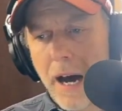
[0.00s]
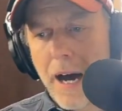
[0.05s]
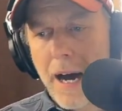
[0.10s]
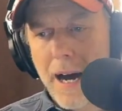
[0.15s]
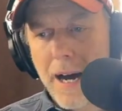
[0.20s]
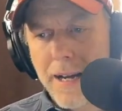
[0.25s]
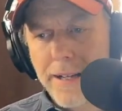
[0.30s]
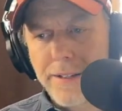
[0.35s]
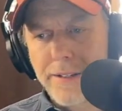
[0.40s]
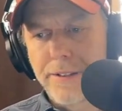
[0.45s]

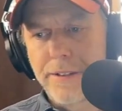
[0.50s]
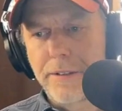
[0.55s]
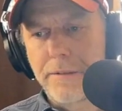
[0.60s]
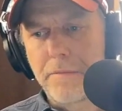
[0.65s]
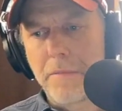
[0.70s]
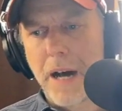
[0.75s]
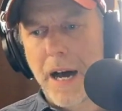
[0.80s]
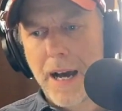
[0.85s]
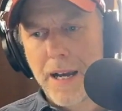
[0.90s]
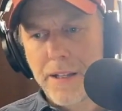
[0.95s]
I
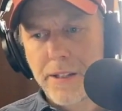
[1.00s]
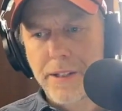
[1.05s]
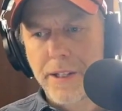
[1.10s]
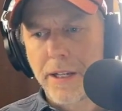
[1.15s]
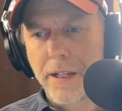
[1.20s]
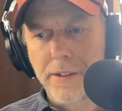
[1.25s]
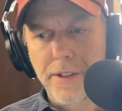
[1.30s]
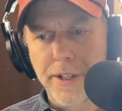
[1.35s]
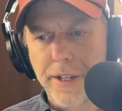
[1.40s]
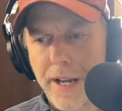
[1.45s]
I
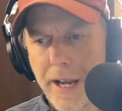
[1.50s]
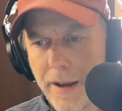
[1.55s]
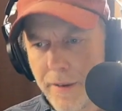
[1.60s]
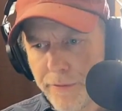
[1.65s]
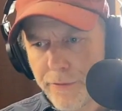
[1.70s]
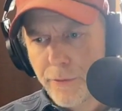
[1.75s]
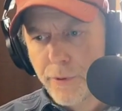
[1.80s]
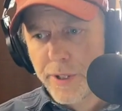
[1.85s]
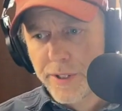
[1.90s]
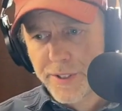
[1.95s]
think that
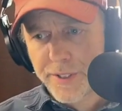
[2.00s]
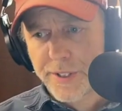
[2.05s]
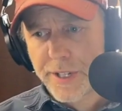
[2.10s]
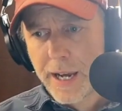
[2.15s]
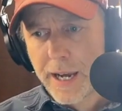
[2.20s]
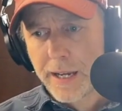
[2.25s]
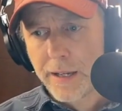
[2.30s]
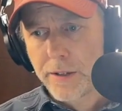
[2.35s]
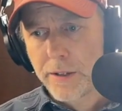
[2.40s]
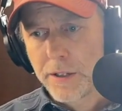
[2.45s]
every
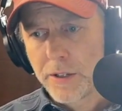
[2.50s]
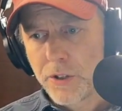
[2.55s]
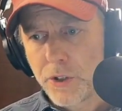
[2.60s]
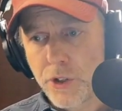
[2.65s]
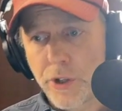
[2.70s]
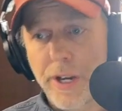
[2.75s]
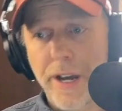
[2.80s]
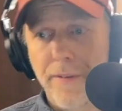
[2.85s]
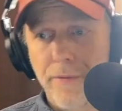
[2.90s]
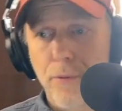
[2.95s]
state
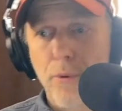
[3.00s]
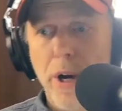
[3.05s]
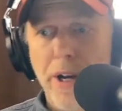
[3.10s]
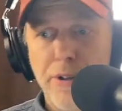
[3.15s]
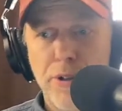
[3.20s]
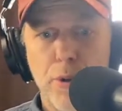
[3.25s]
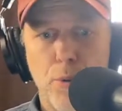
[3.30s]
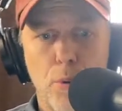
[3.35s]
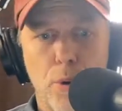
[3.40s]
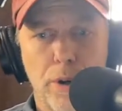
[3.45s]
should have
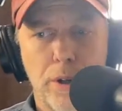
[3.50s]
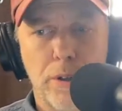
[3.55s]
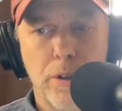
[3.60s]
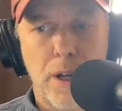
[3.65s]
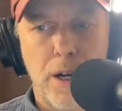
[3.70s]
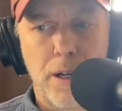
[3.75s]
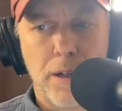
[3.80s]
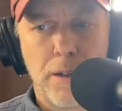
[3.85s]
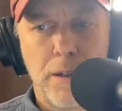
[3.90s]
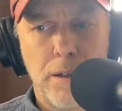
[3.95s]
right to work
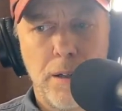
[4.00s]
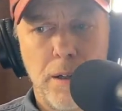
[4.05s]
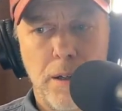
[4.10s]
law.